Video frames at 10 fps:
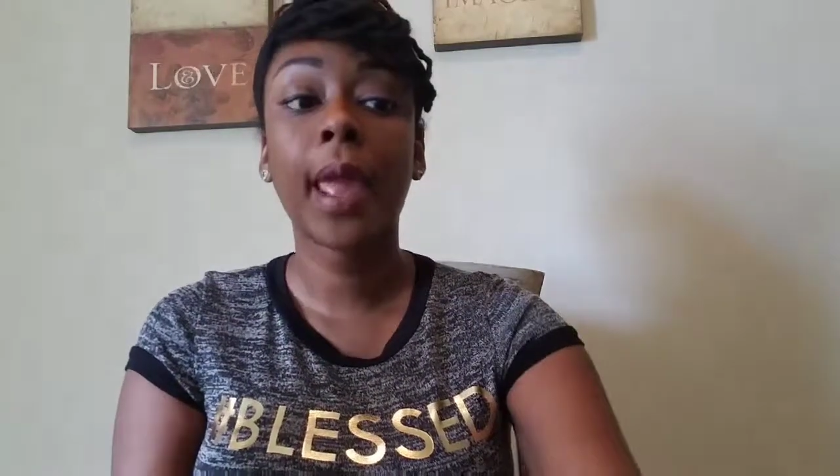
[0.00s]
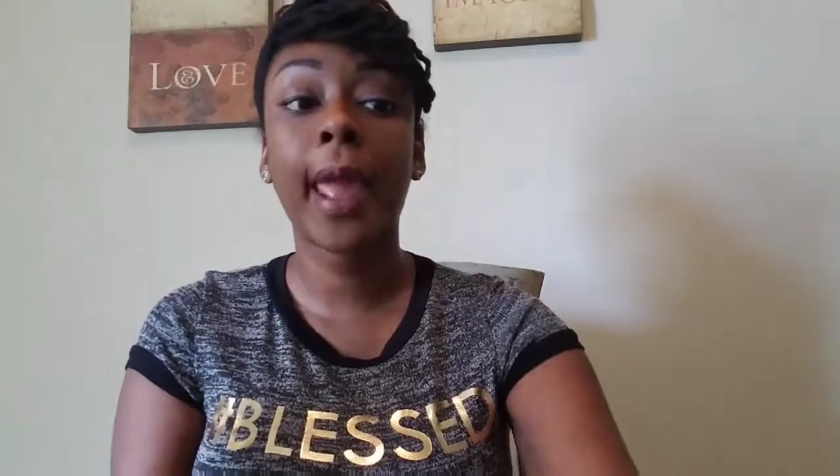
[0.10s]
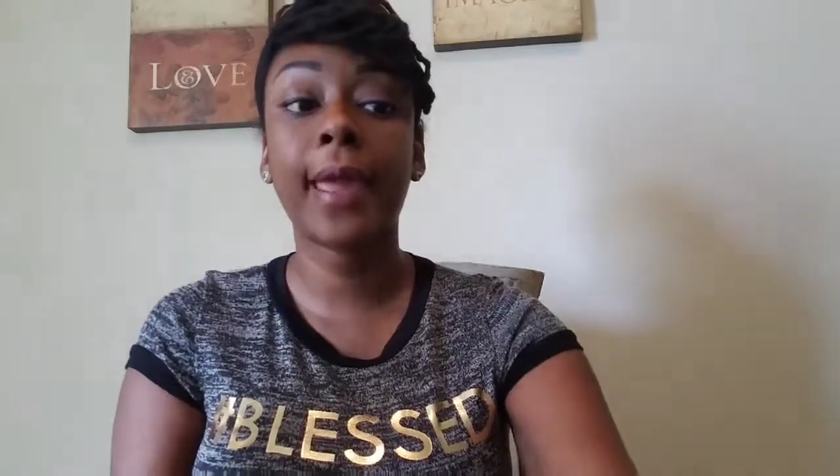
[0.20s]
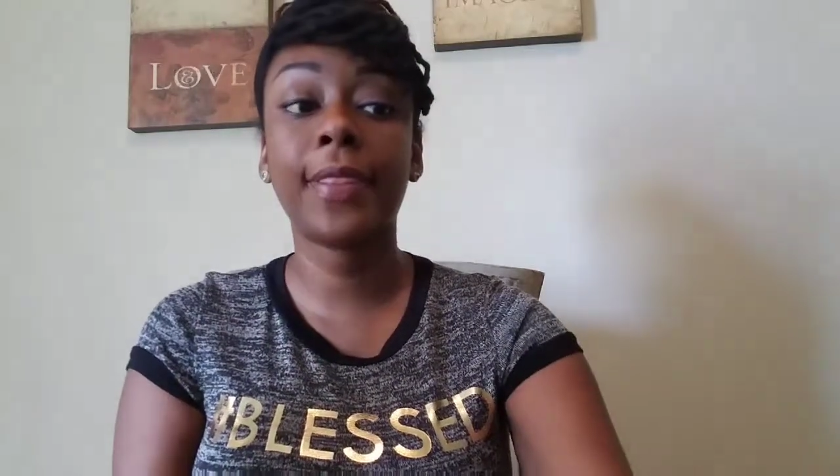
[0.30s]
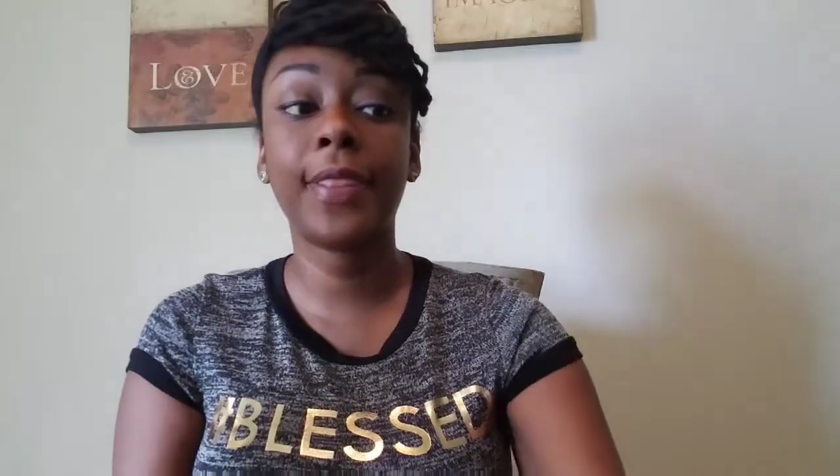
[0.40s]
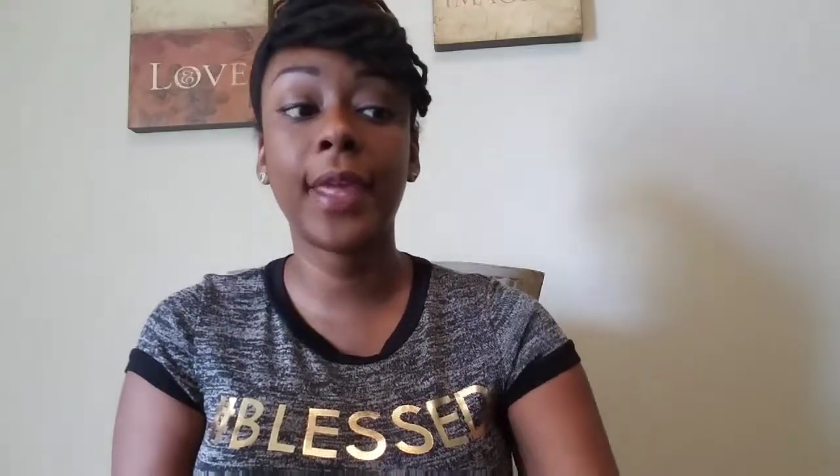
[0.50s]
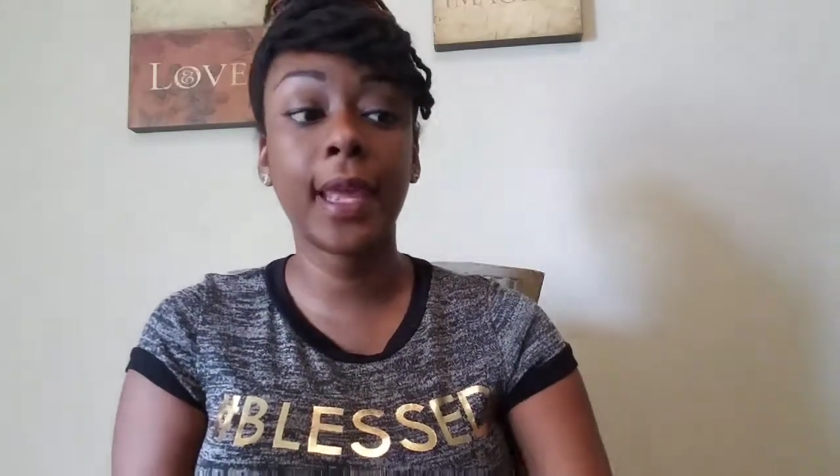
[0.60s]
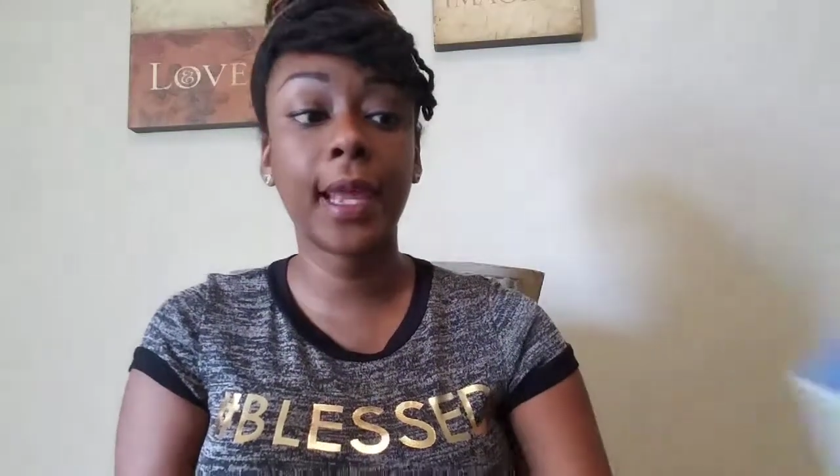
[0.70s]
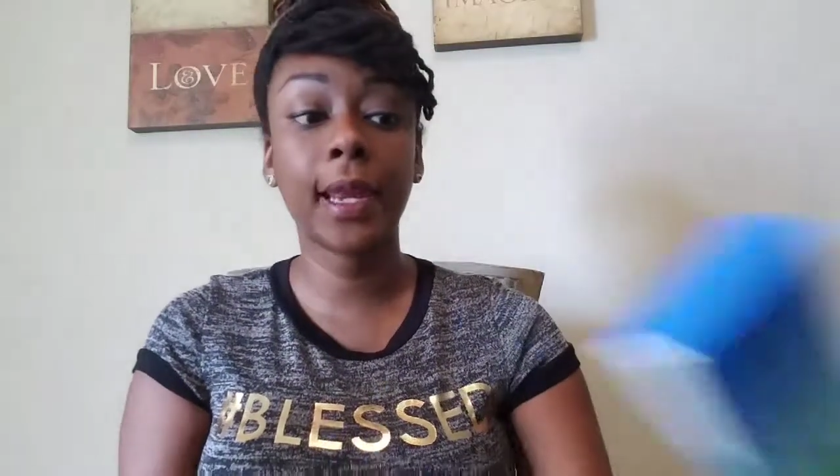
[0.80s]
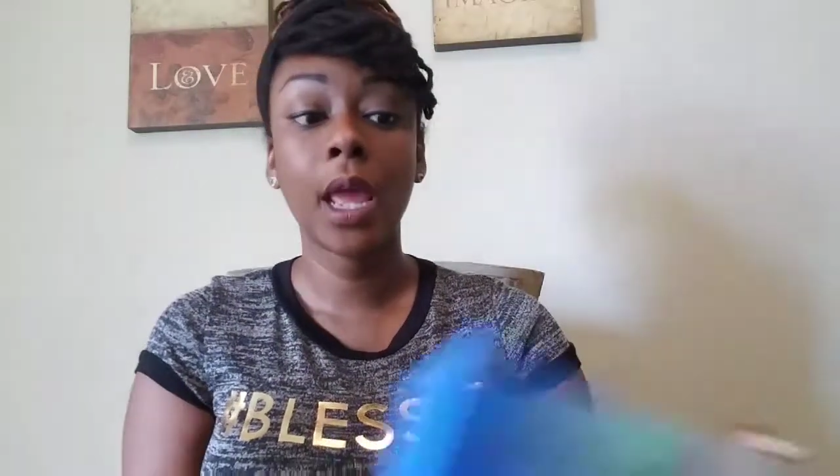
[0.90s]
And
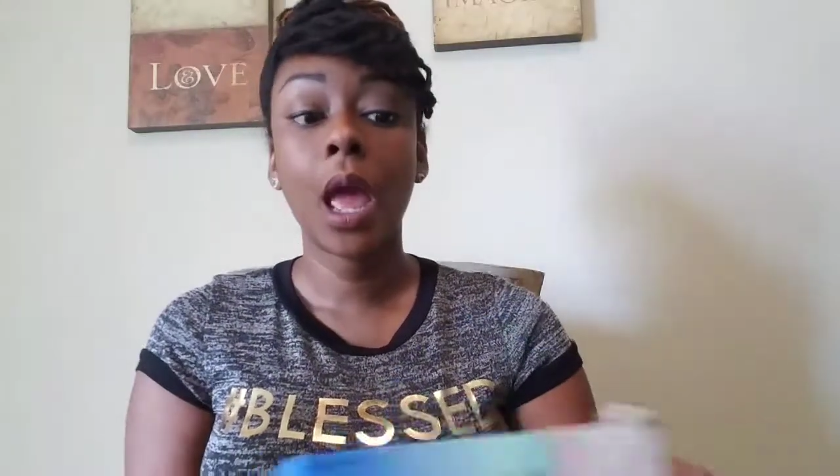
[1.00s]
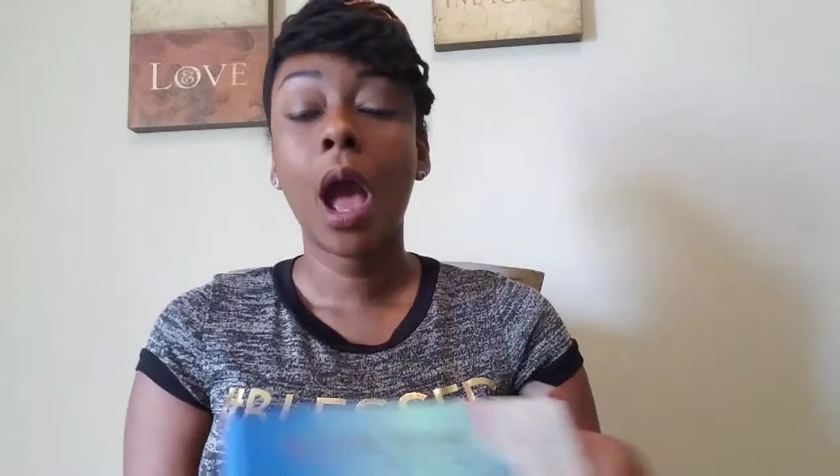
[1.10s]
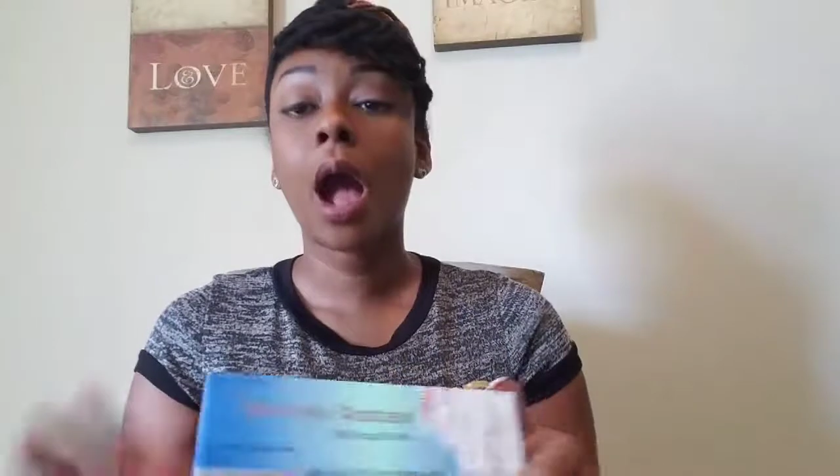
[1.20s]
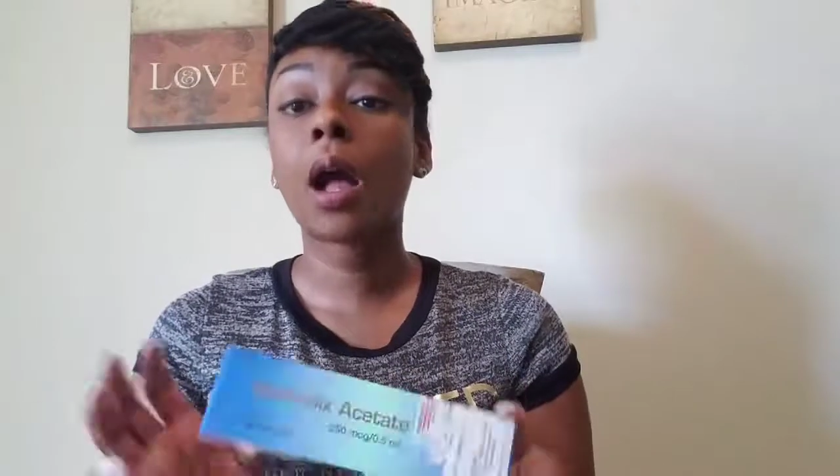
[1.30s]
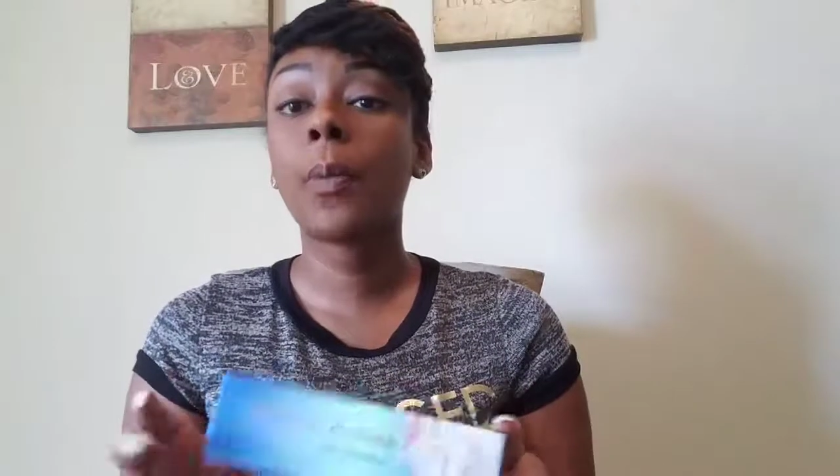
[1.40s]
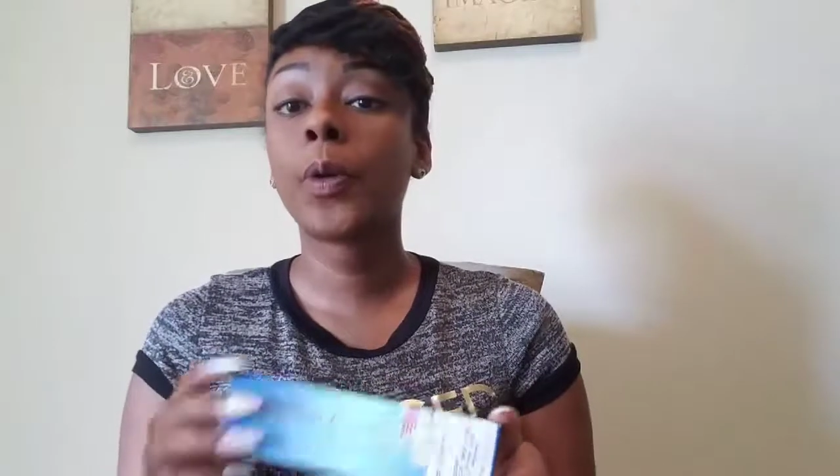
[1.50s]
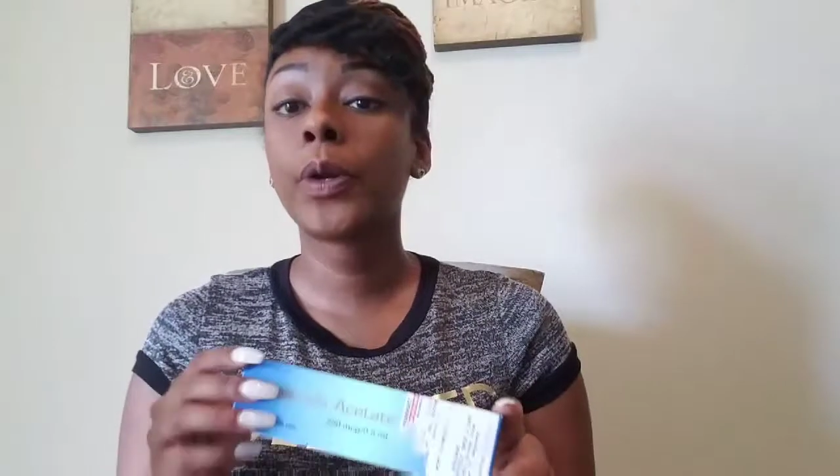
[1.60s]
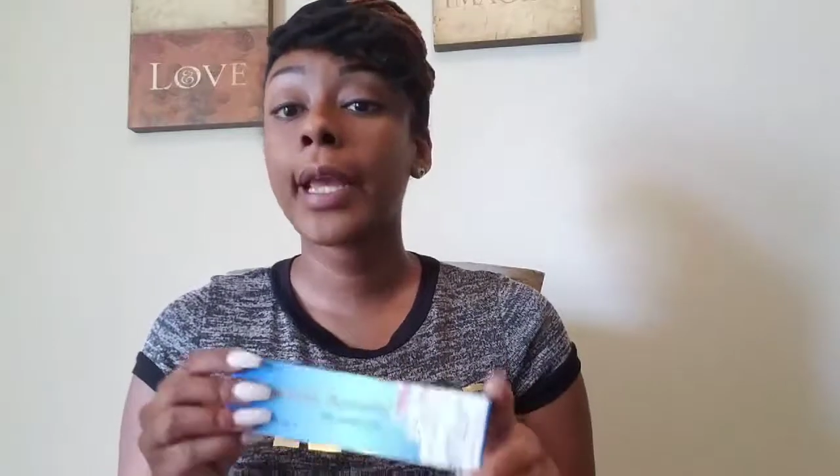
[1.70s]
then a couple of